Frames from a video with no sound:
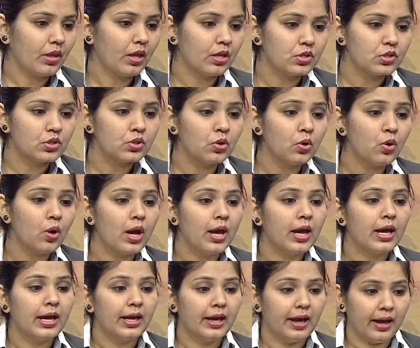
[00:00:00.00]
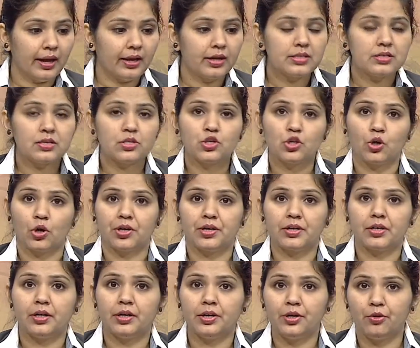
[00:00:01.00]
So here is a
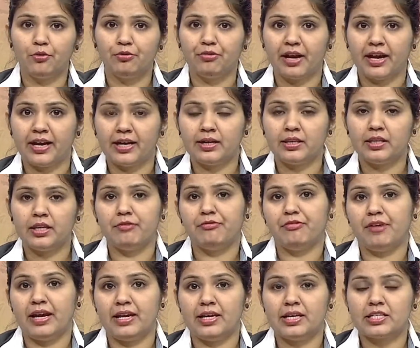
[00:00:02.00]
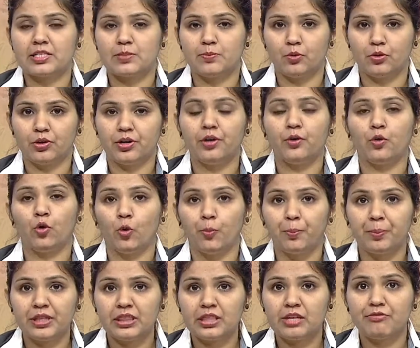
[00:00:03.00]
shortcut to find the File Explorer.
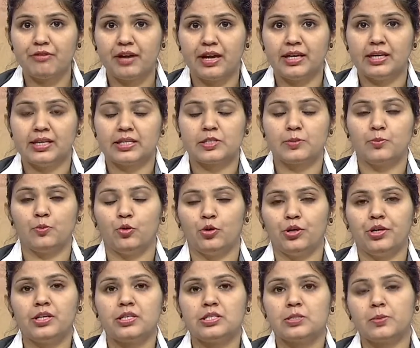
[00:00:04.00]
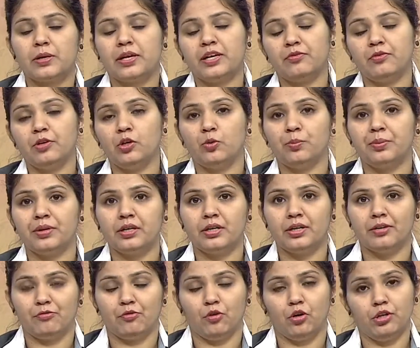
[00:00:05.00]
Open the File Explorer, it will open a
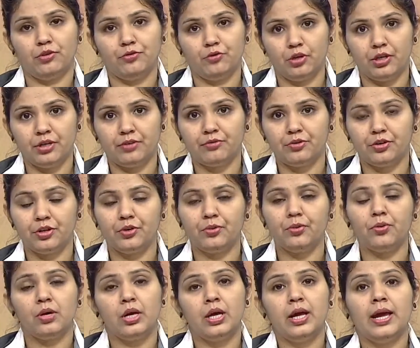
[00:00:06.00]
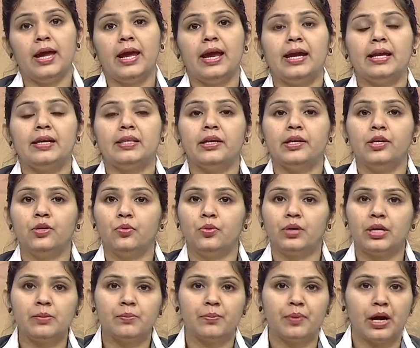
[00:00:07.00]
default folder for you, and then you
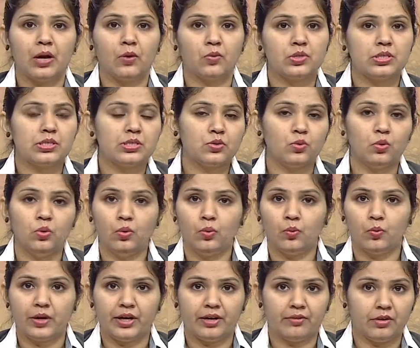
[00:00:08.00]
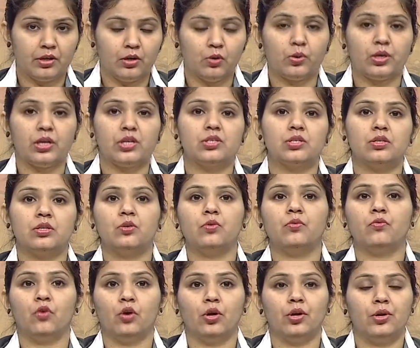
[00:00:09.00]
can browse to whatever location you
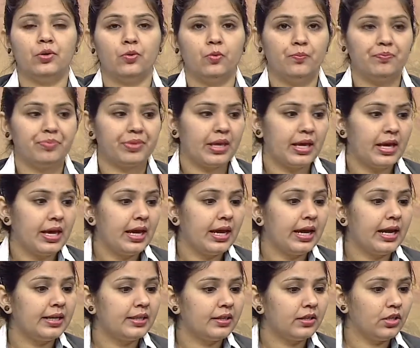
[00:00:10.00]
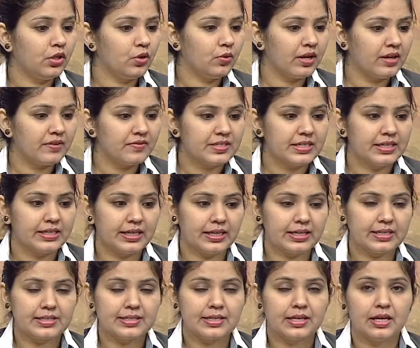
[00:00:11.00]
want to. And then you have
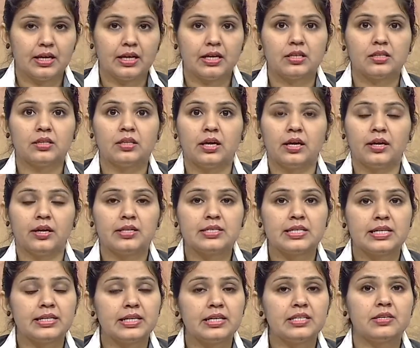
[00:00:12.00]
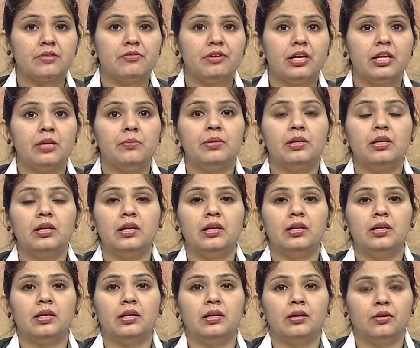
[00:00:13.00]
settings. There are settings
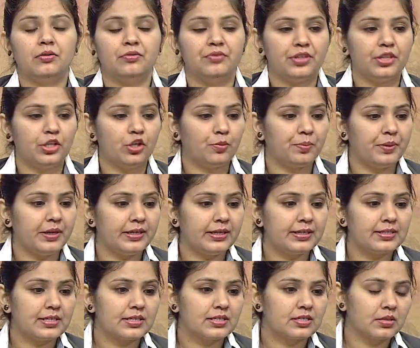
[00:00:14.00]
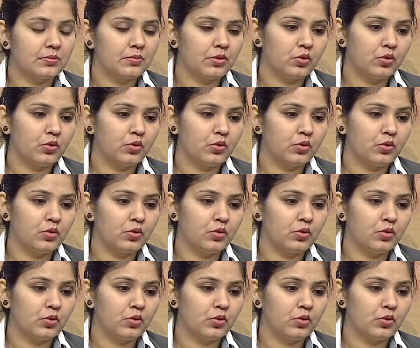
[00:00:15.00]
available with the operating system.